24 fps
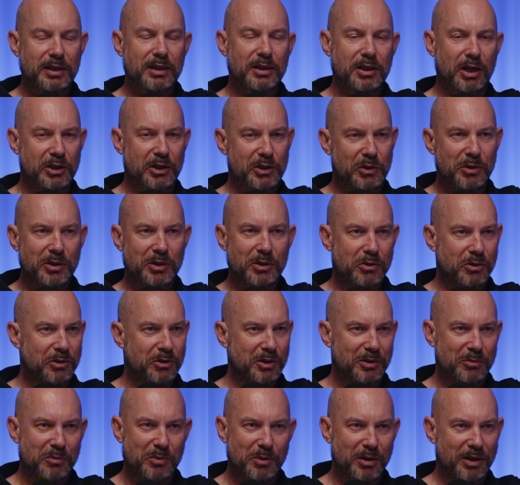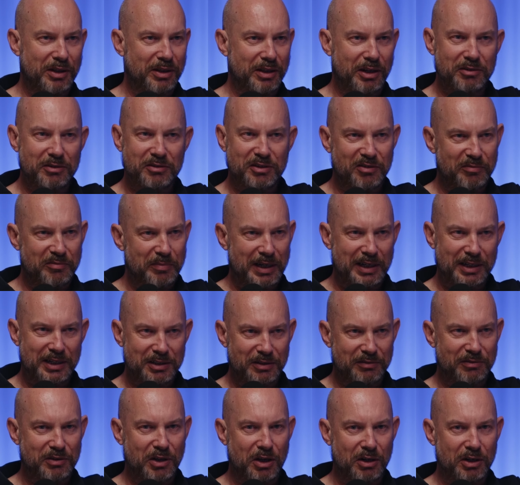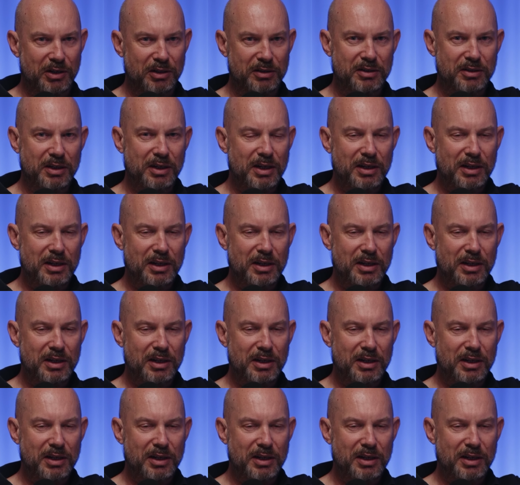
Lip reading: a unicorn or worth hundreds of millions of dollars,